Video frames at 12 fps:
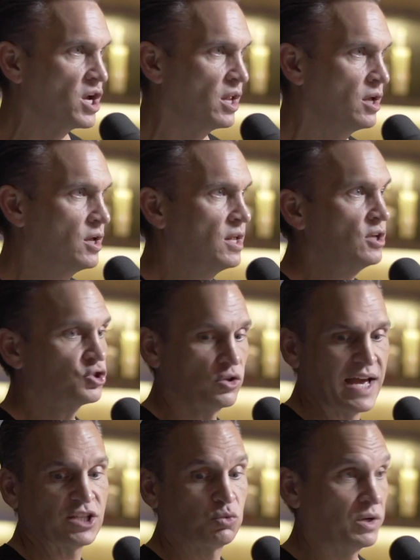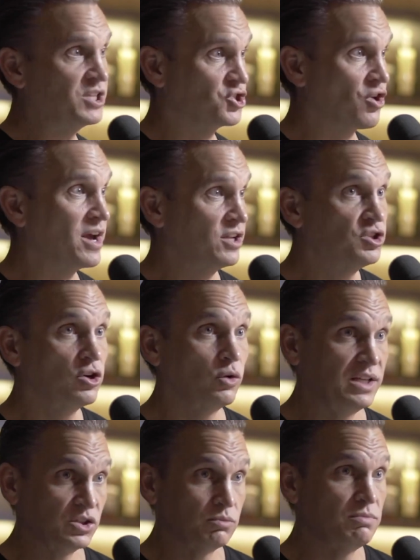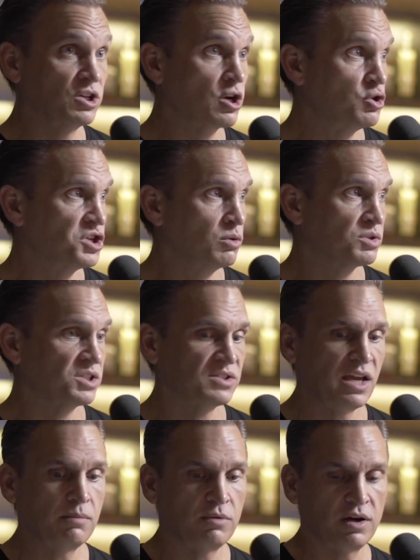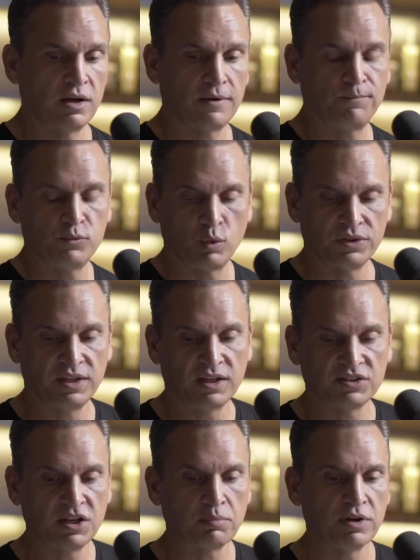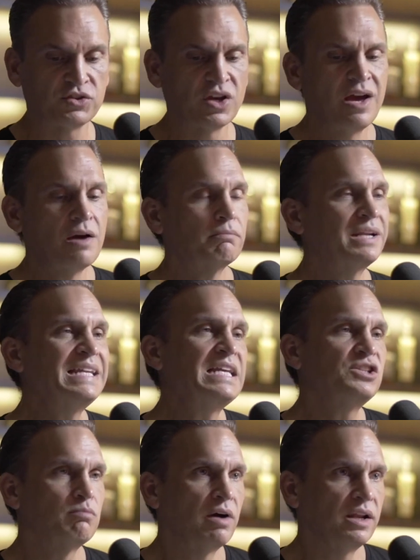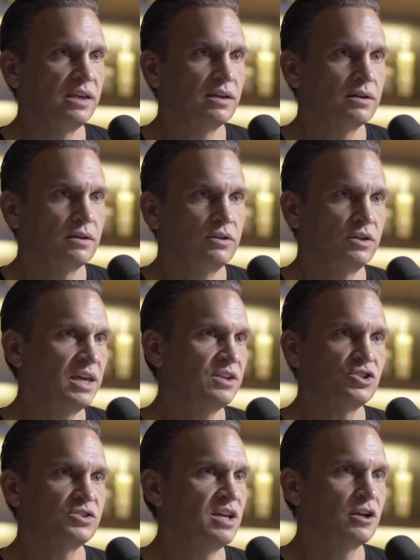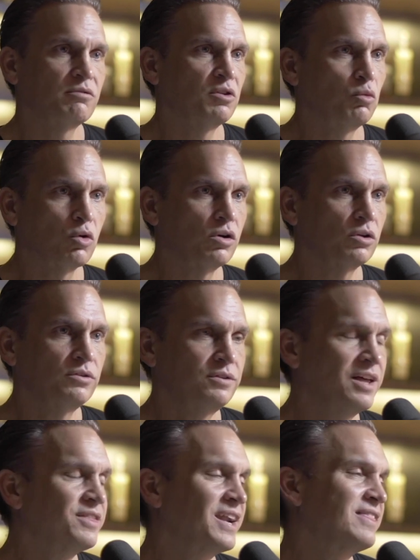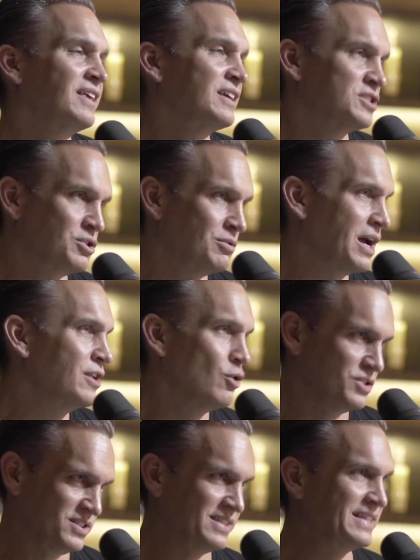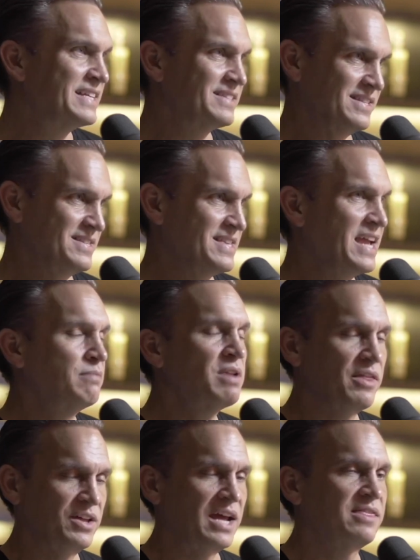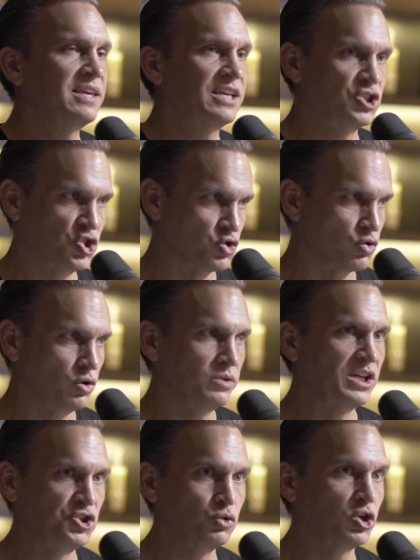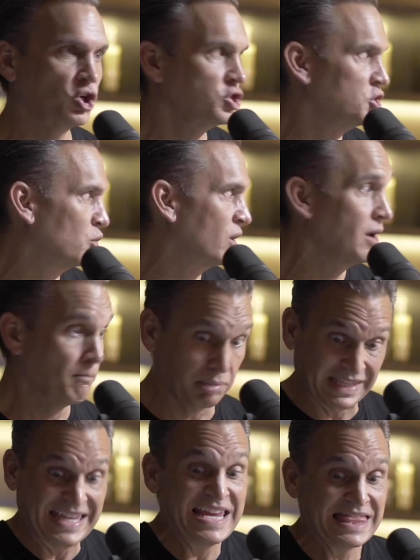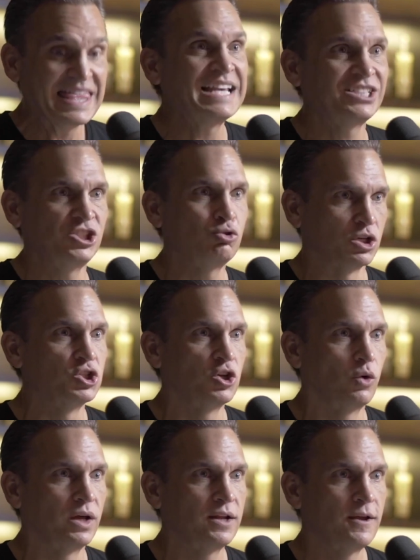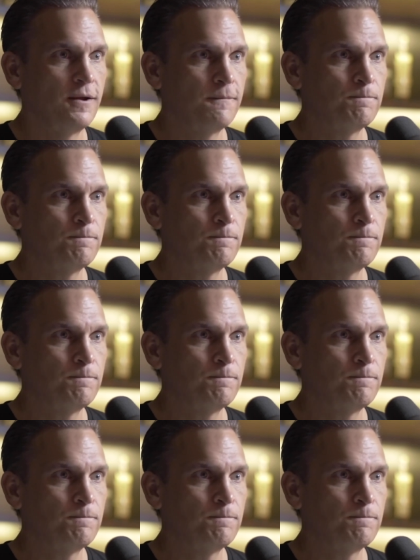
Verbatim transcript: shit. yeah. So that's what he's trying to do, and he's negotiating with the uh, with the uh, Cypriots. But he needs money. You can't just take over the world. Not that I think it's. I know it's it's insane. Not that I think it's true that you could do it, but he thinks you can do it